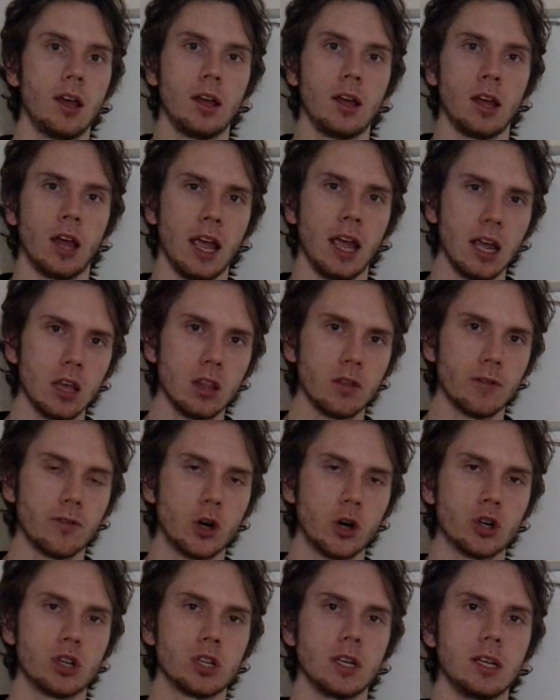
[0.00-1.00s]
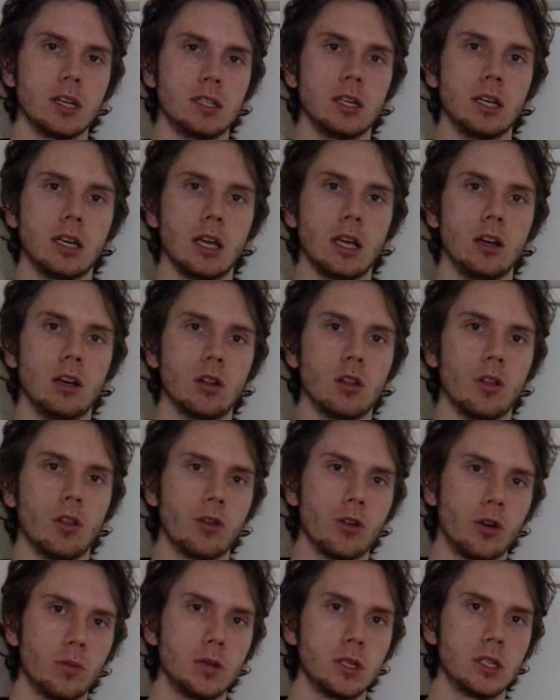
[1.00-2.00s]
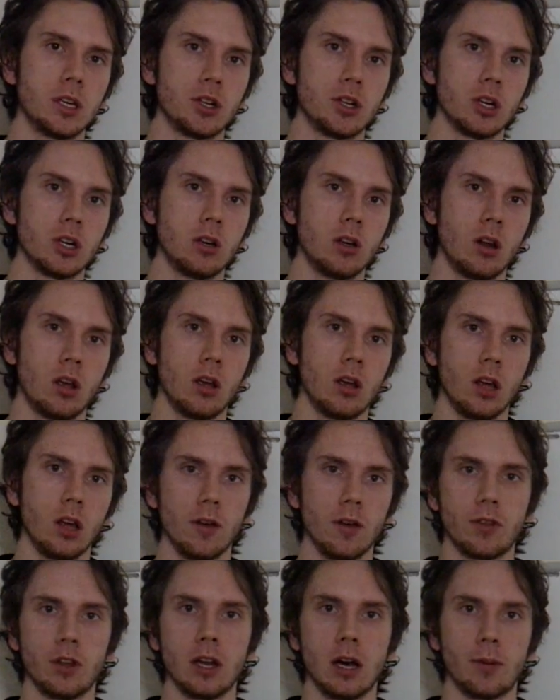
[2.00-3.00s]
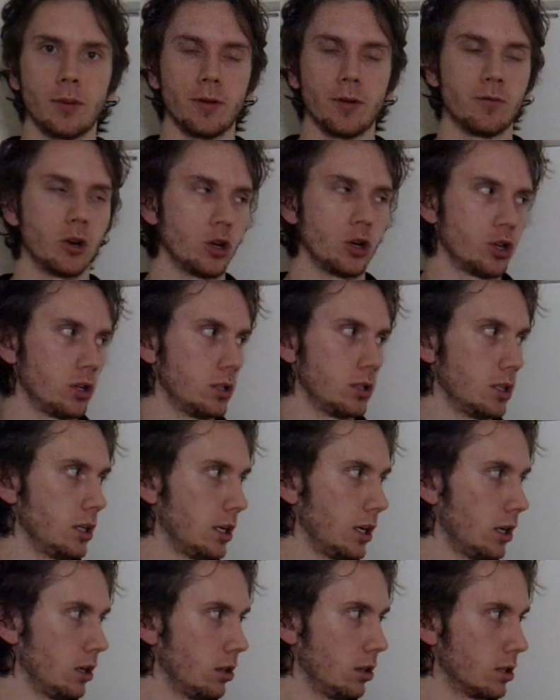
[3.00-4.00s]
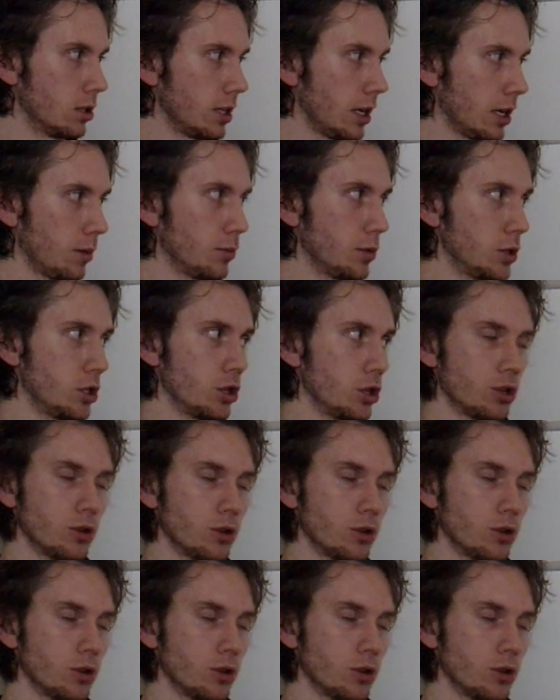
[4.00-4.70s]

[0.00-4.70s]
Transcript: and the function that is indicated in the third position if the dominant function is indicated in the second position.